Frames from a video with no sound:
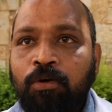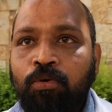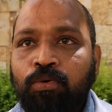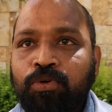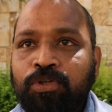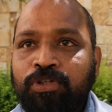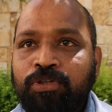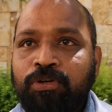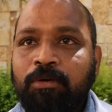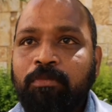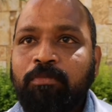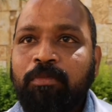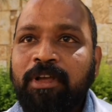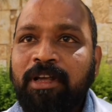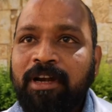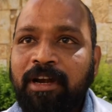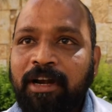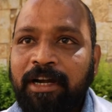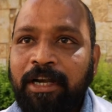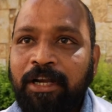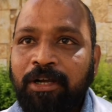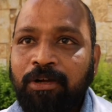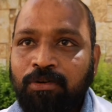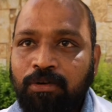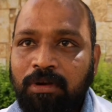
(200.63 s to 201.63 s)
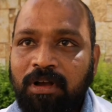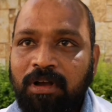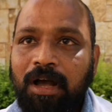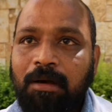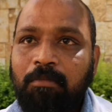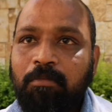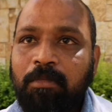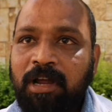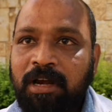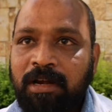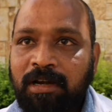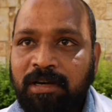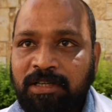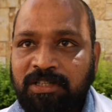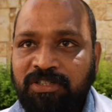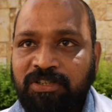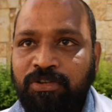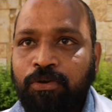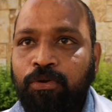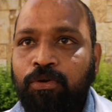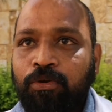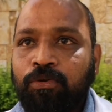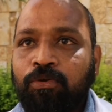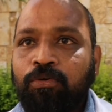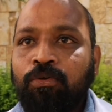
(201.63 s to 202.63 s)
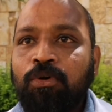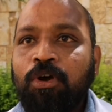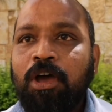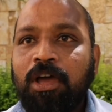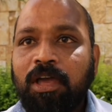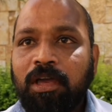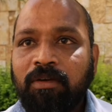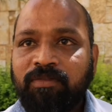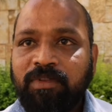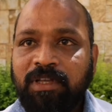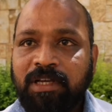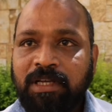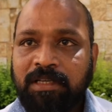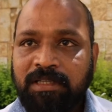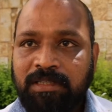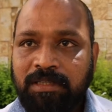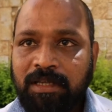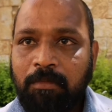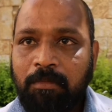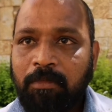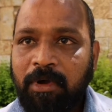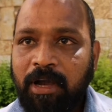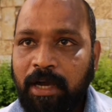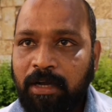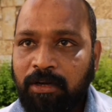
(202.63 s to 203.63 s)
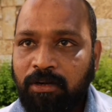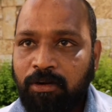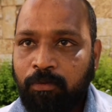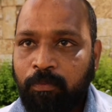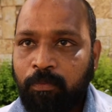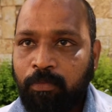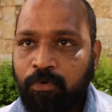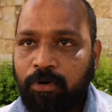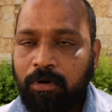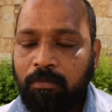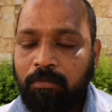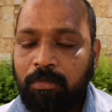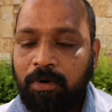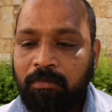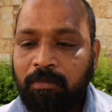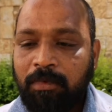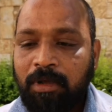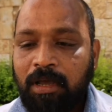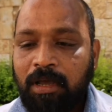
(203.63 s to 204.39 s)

who should be ready to come and rescue you if there is some kind of problem.